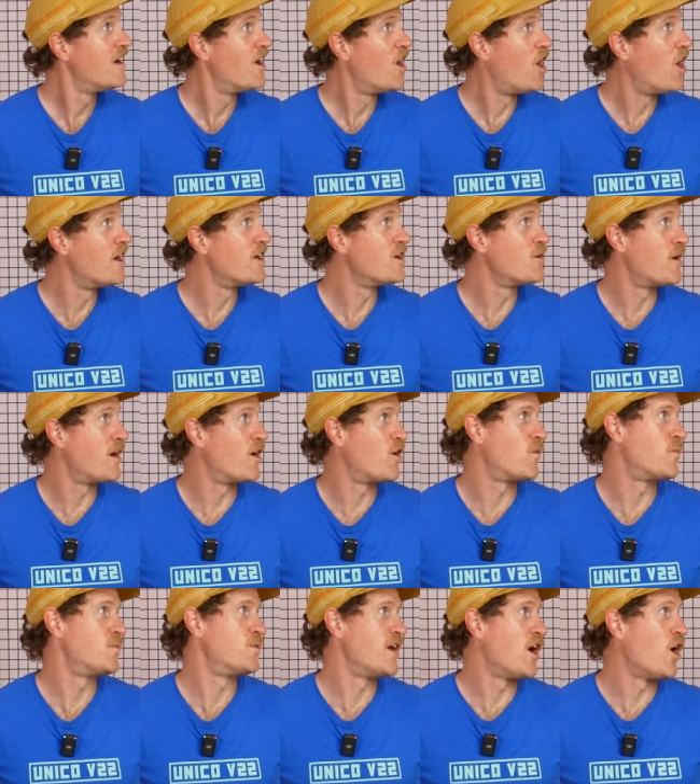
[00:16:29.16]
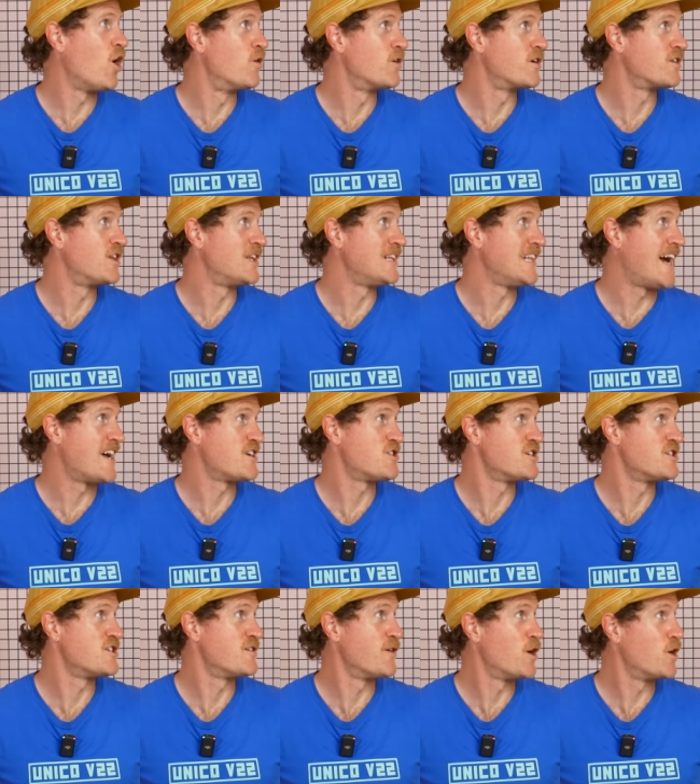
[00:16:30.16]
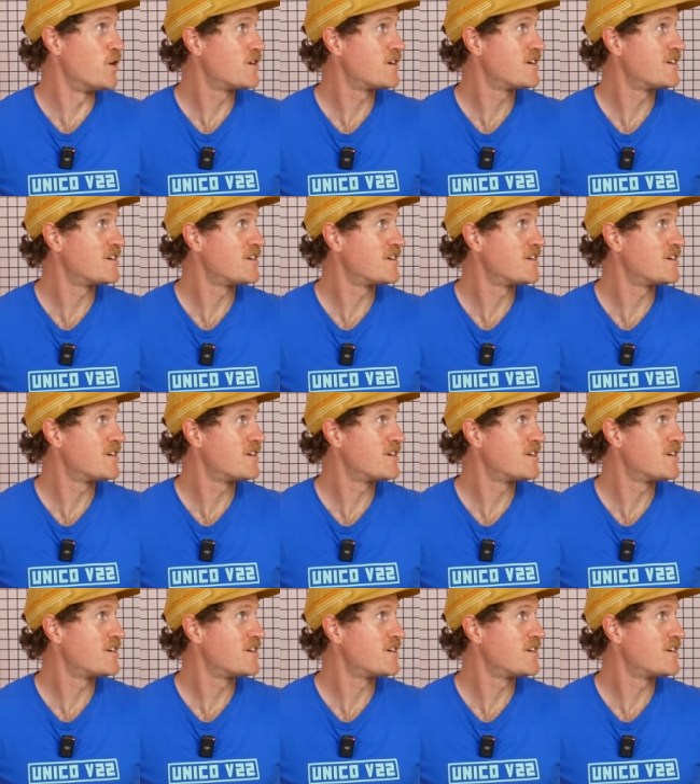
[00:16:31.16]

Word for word: Yeah, same. The lashings of oak.